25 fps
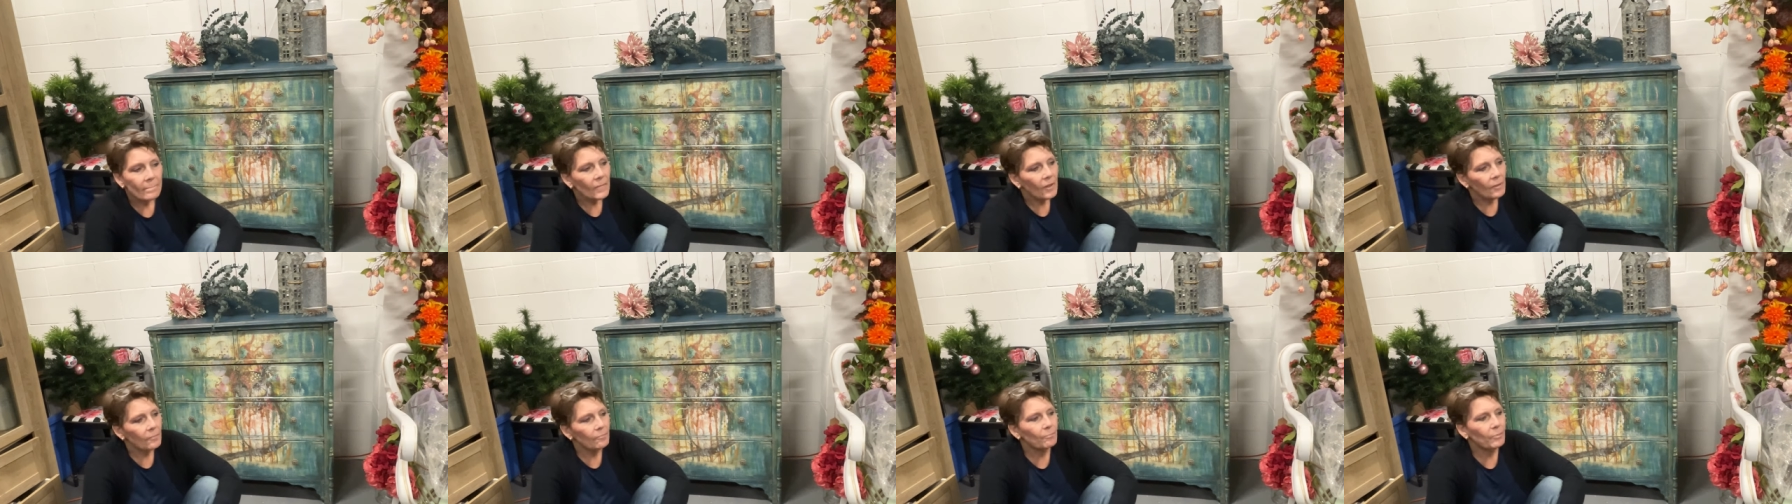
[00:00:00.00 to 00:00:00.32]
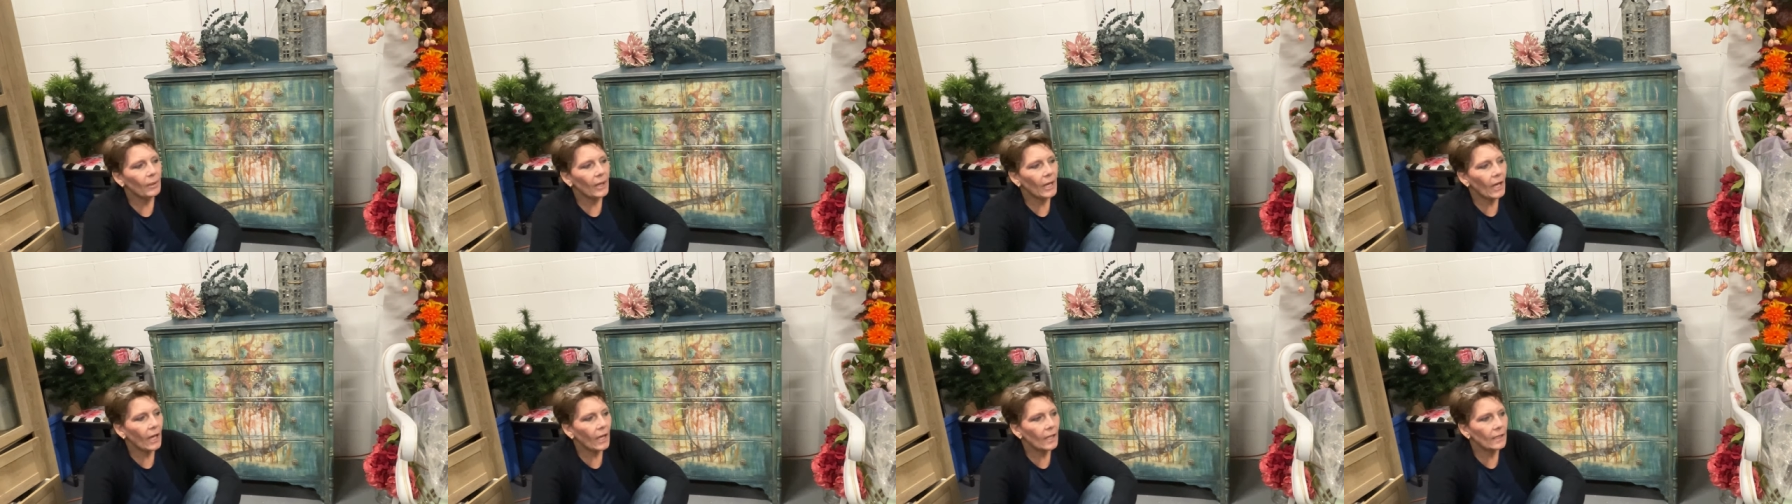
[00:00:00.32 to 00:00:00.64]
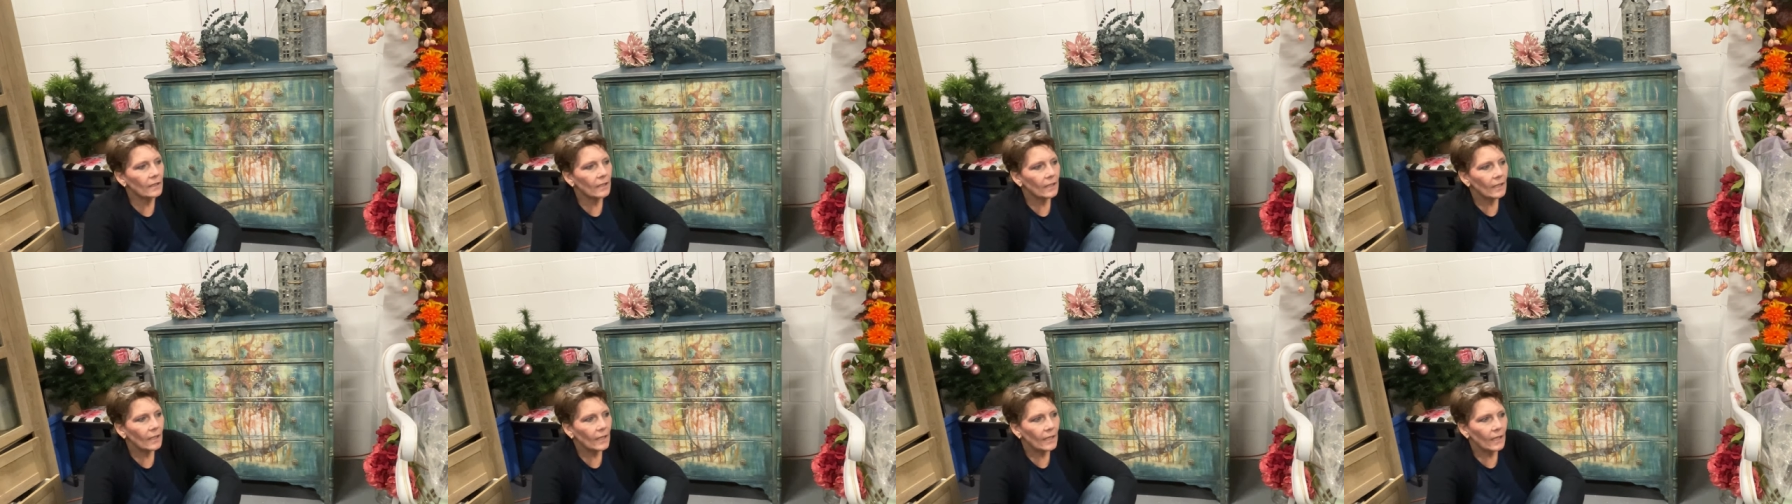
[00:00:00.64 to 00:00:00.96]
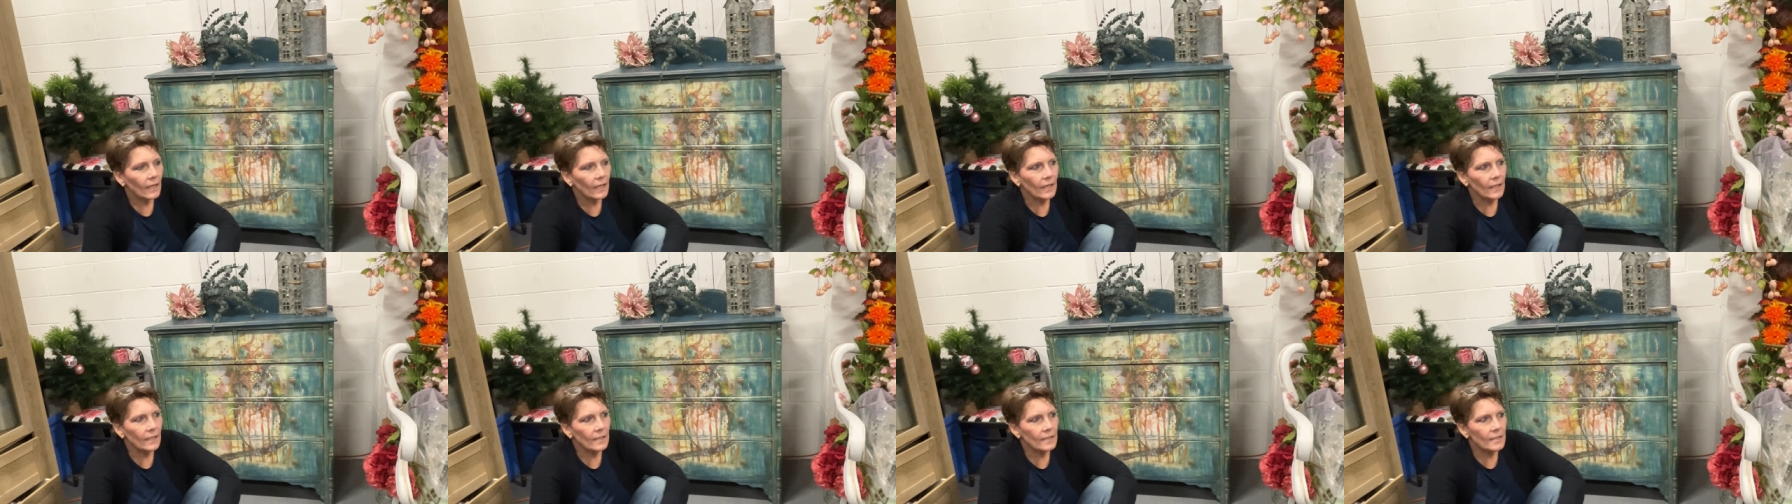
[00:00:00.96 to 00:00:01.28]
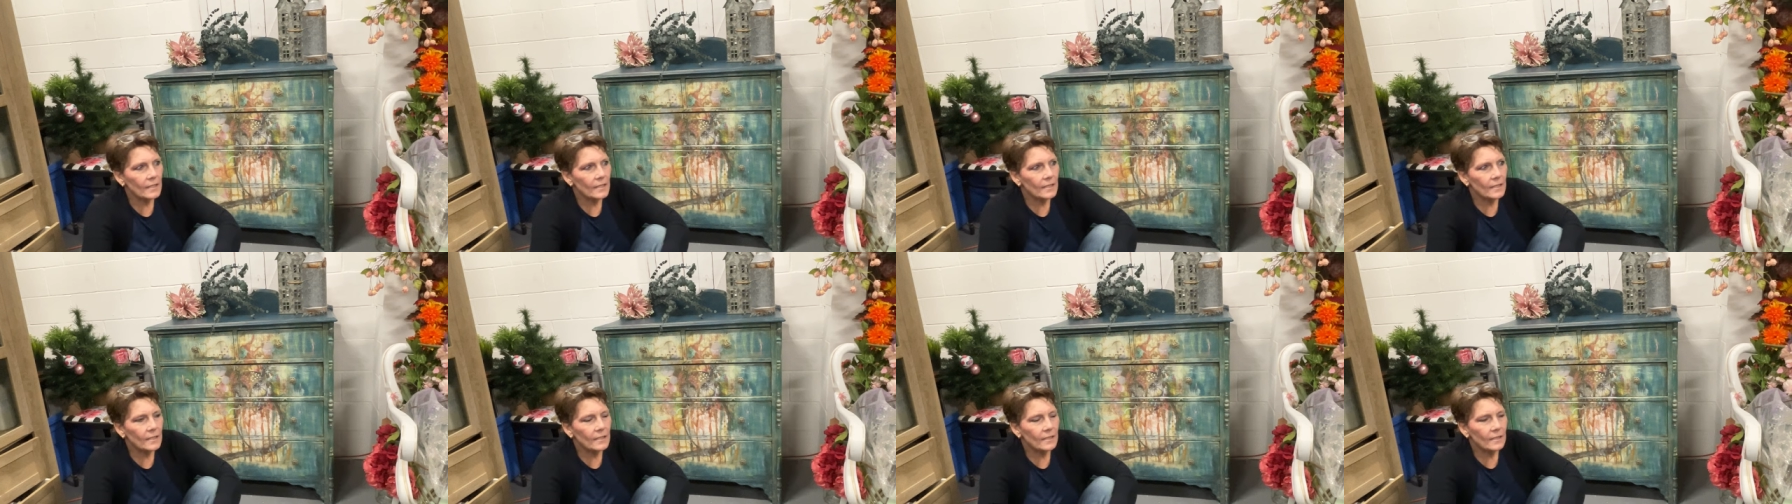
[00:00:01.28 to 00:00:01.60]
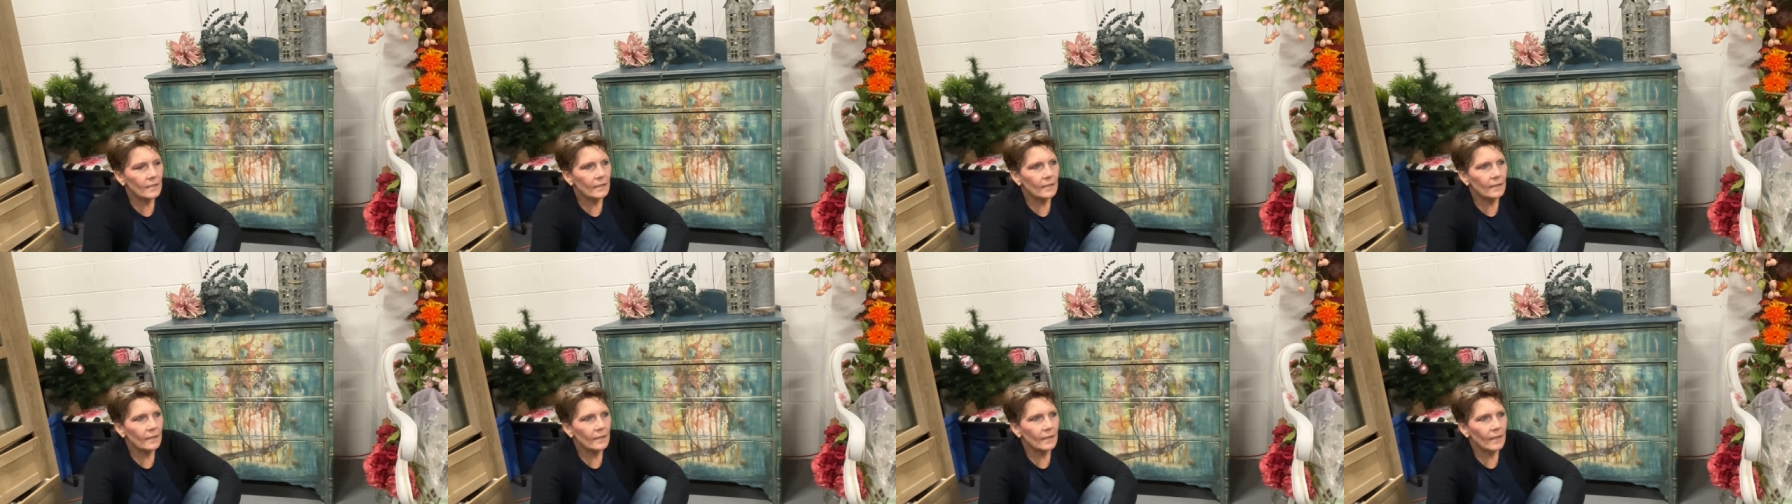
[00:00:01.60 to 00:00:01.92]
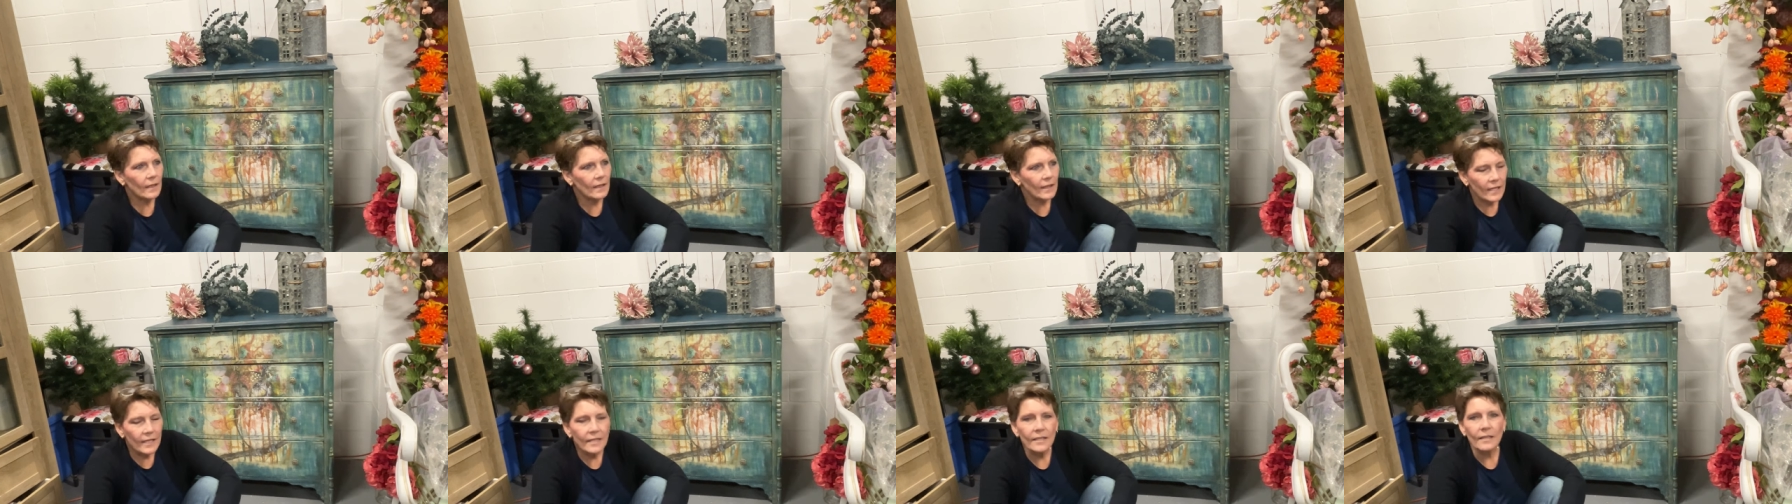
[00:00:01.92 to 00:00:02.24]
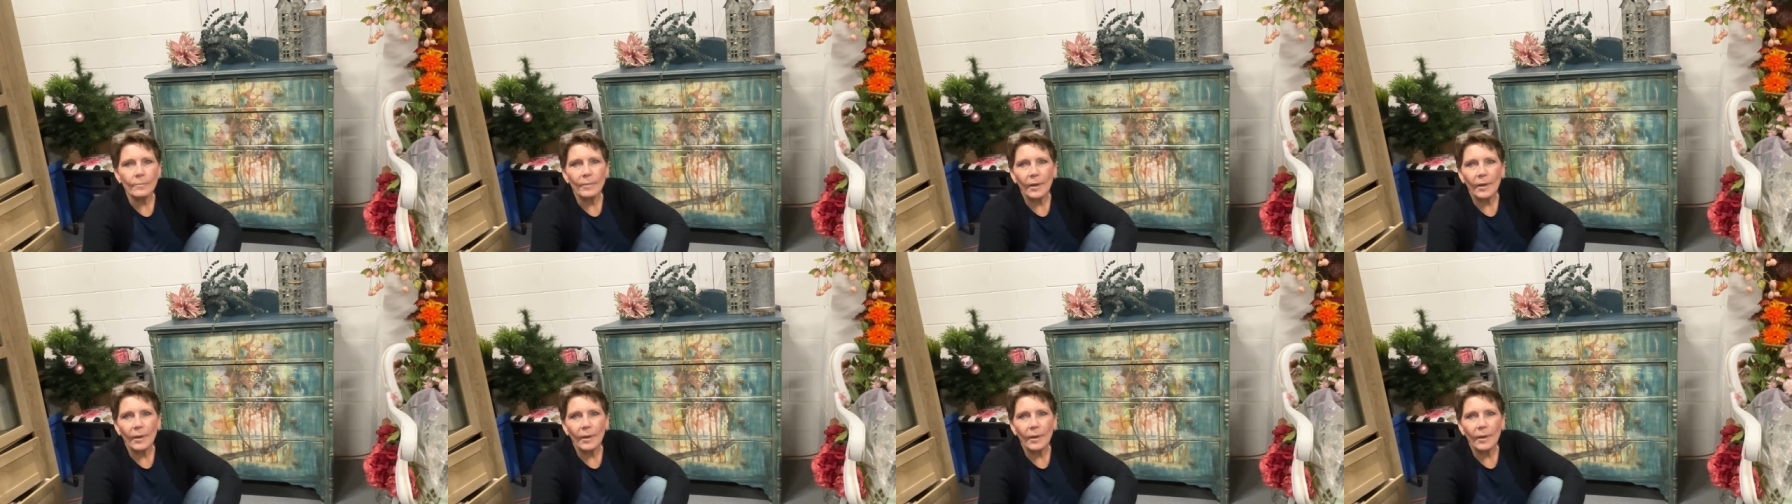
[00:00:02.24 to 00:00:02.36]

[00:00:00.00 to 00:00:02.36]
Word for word: But it's think